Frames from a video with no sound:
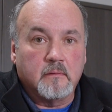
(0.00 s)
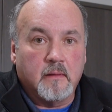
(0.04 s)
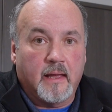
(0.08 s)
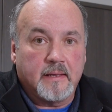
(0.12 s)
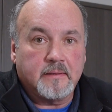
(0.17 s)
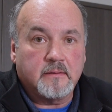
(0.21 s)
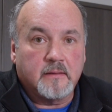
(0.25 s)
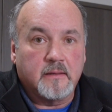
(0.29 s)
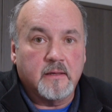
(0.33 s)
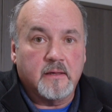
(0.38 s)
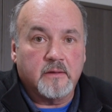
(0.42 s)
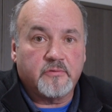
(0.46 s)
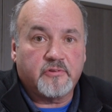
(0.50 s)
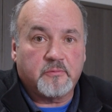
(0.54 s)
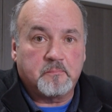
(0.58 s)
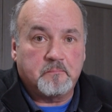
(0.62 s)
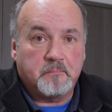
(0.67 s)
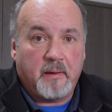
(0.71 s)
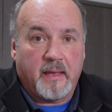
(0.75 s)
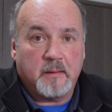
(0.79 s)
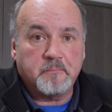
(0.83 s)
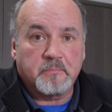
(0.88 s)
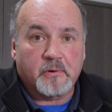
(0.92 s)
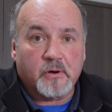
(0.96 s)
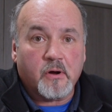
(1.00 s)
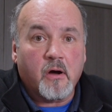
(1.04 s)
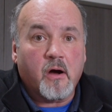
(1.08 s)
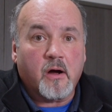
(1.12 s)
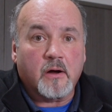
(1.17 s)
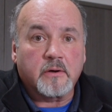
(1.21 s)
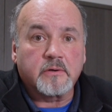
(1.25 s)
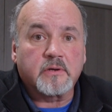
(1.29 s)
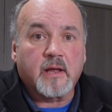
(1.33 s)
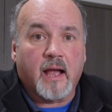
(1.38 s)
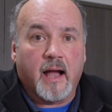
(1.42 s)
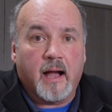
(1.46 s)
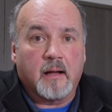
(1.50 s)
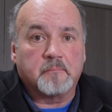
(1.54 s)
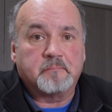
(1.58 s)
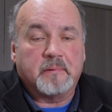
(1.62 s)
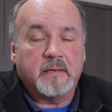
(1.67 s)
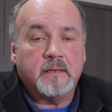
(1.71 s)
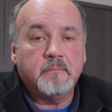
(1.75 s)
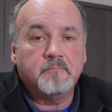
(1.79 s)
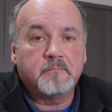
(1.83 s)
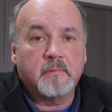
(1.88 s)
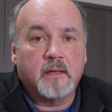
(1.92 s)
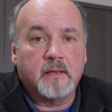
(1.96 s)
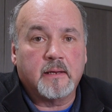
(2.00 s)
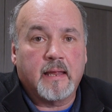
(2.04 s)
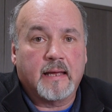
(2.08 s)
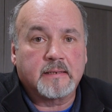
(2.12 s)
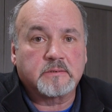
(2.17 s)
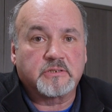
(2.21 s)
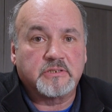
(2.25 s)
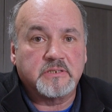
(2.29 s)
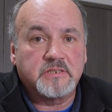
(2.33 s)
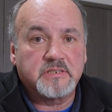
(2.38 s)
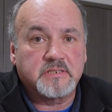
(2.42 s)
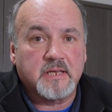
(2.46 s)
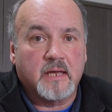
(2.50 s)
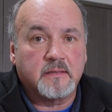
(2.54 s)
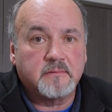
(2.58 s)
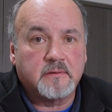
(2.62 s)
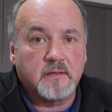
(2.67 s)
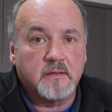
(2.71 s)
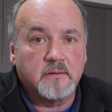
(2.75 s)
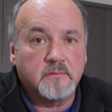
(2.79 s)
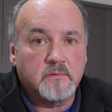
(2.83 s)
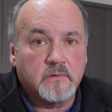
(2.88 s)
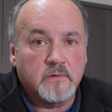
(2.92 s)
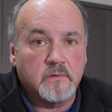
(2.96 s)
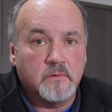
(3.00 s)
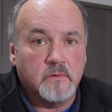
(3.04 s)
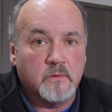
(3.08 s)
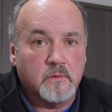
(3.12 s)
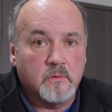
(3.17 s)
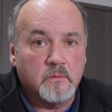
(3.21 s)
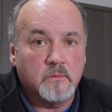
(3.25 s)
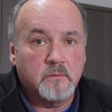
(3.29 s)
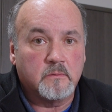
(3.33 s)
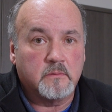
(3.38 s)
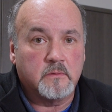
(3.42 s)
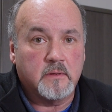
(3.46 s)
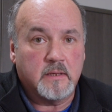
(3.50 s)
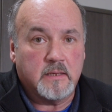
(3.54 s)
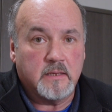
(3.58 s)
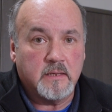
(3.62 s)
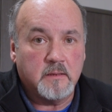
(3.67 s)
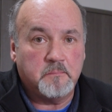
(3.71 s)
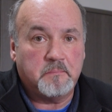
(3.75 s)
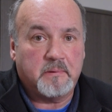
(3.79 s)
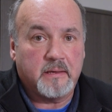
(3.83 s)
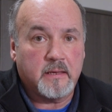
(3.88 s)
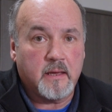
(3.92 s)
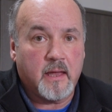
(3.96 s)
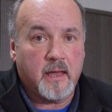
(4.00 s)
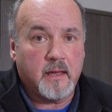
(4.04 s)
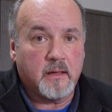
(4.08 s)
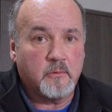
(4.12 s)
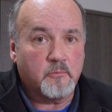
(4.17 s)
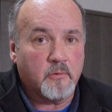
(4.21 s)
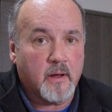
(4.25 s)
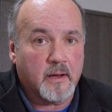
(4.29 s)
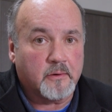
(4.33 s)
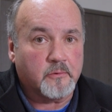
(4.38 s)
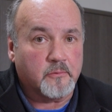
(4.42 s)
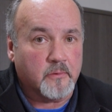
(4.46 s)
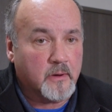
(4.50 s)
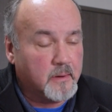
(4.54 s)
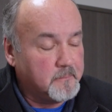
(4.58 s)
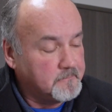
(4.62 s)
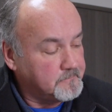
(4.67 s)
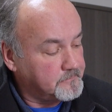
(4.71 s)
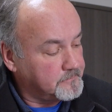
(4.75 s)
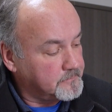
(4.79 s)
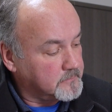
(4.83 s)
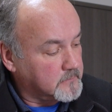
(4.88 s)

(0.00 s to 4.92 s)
like this, paper hard copy, and actually sent into the EPA RCRA,